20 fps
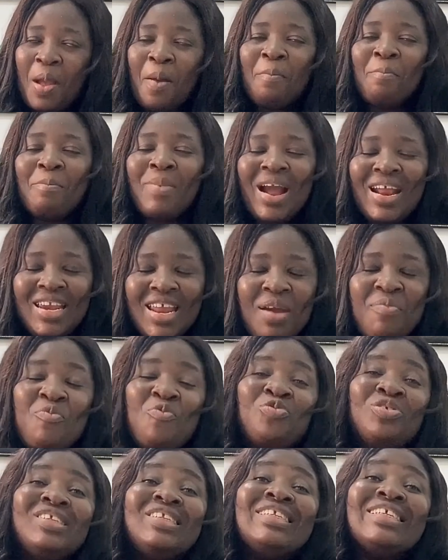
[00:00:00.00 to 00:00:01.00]
My name
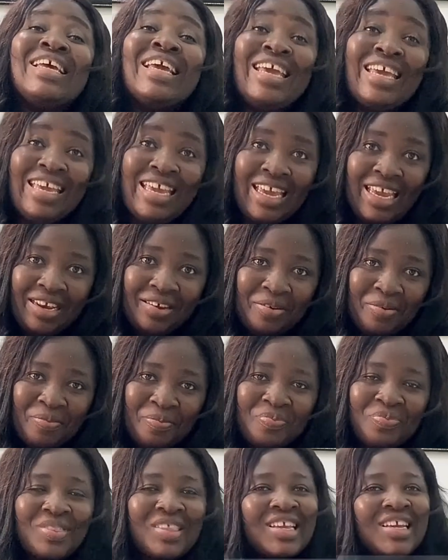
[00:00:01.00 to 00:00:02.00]
once again
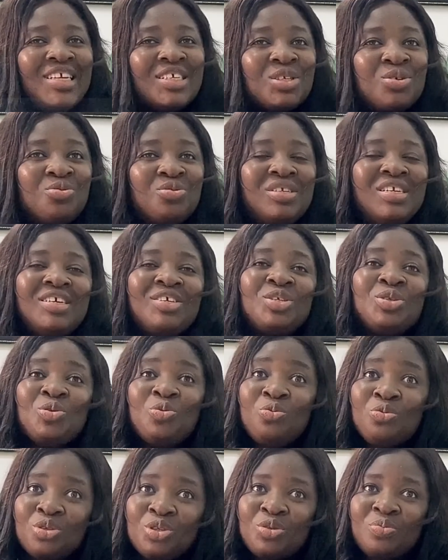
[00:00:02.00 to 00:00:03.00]
is Goodness
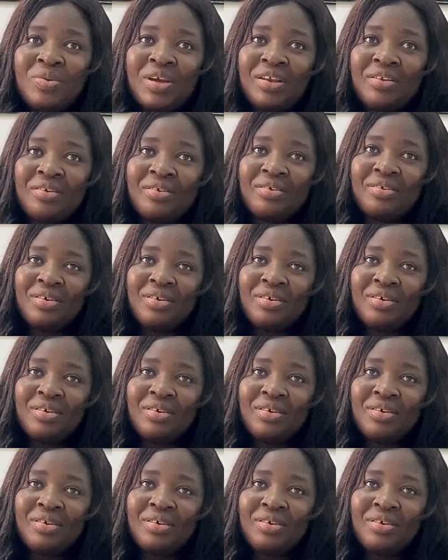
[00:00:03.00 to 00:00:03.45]
Usman.